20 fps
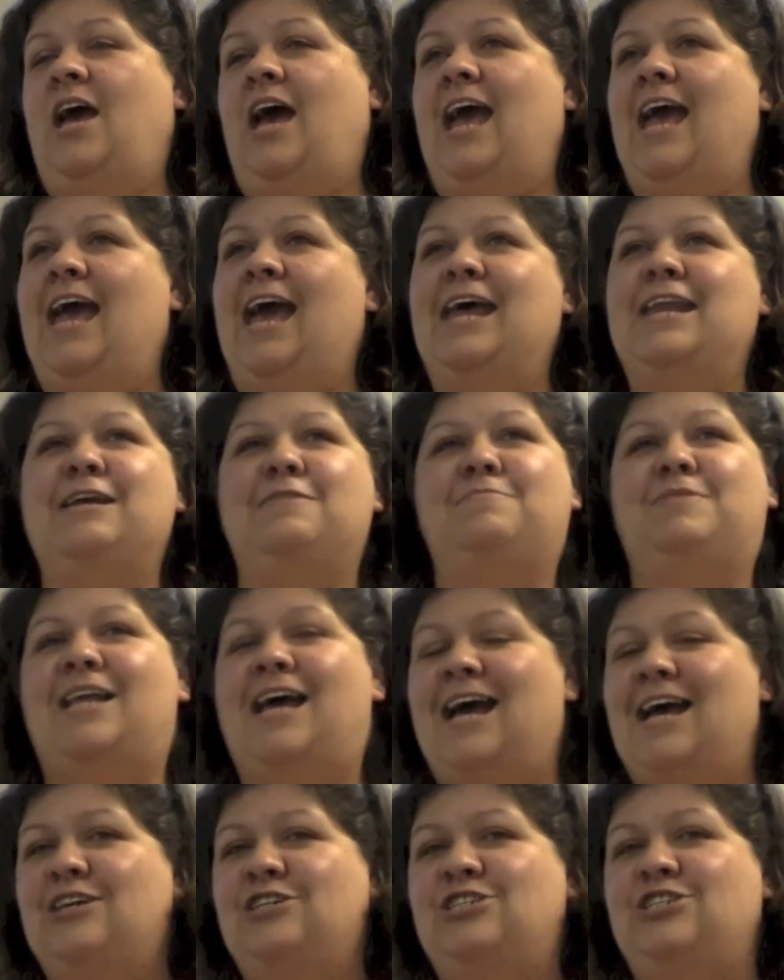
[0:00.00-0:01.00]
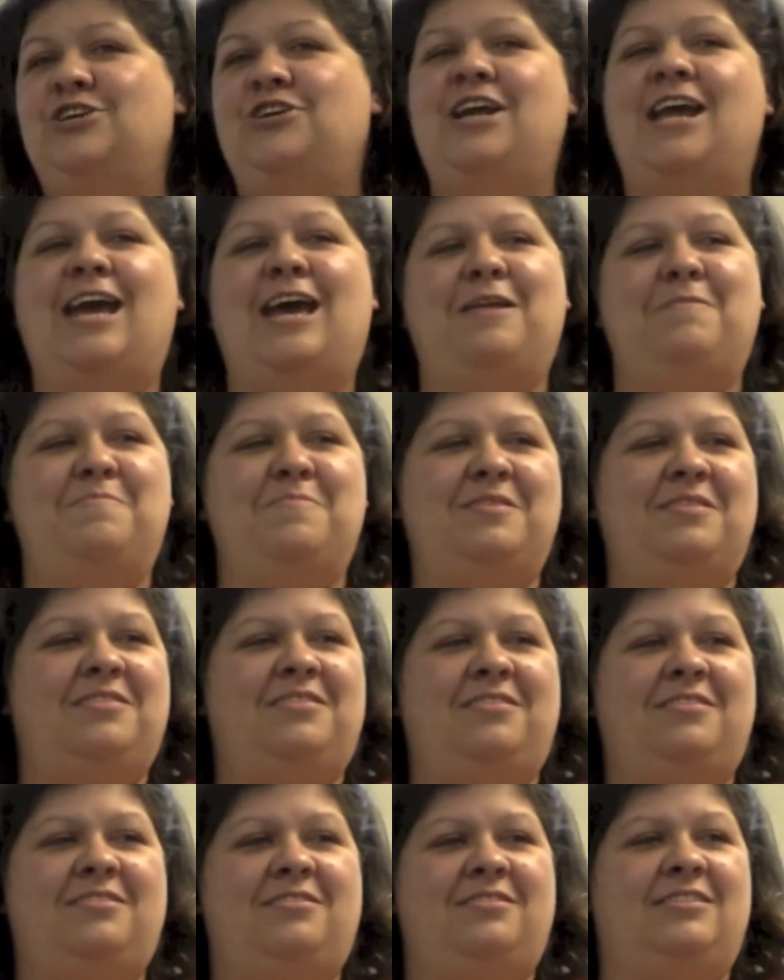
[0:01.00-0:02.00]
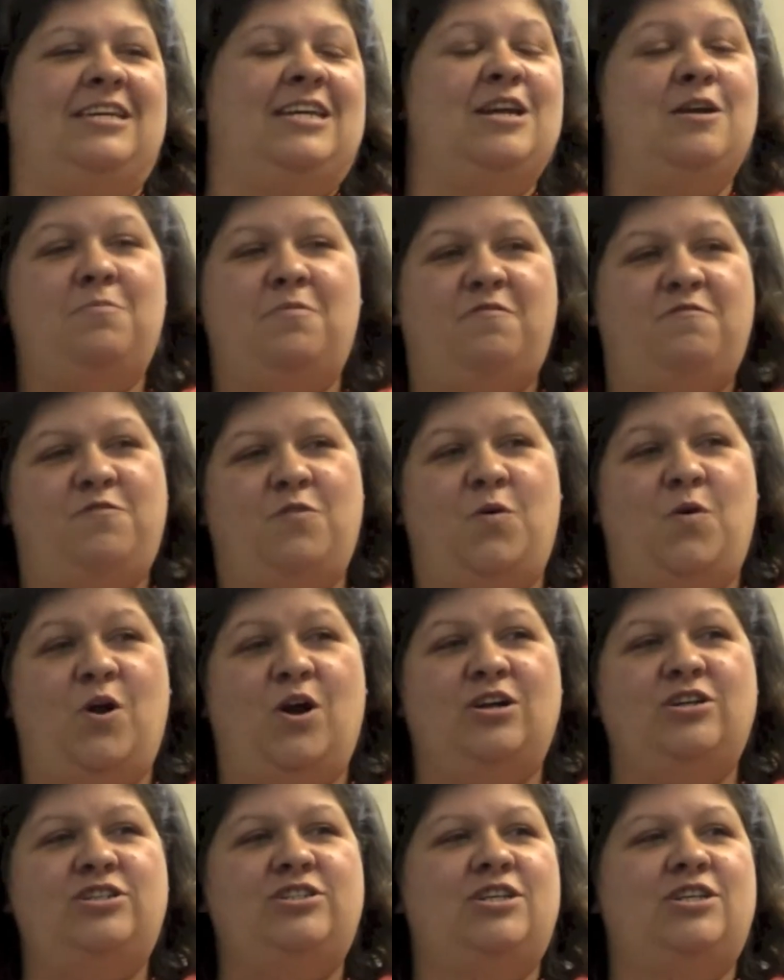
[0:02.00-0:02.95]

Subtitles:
I had him last year and I had him the year before,